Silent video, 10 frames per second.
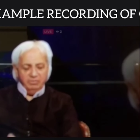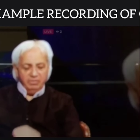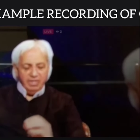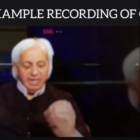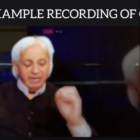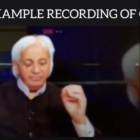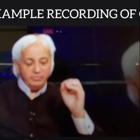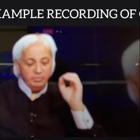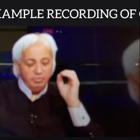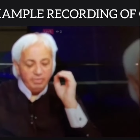We really have
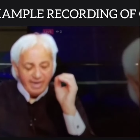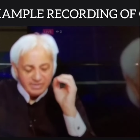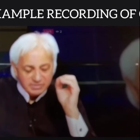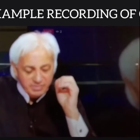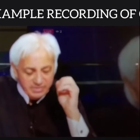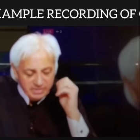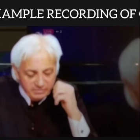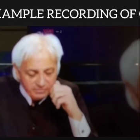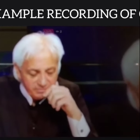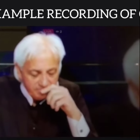to grasp
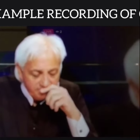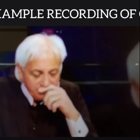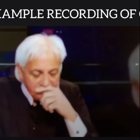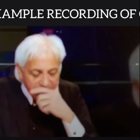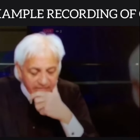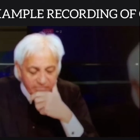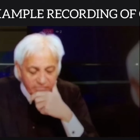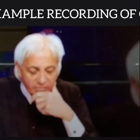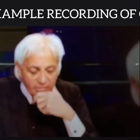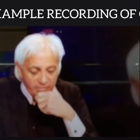this.
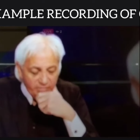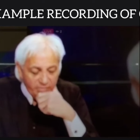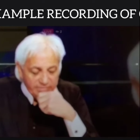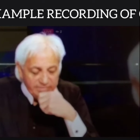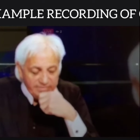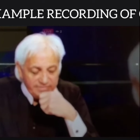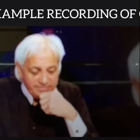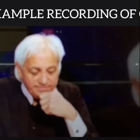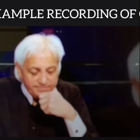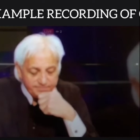It's so important.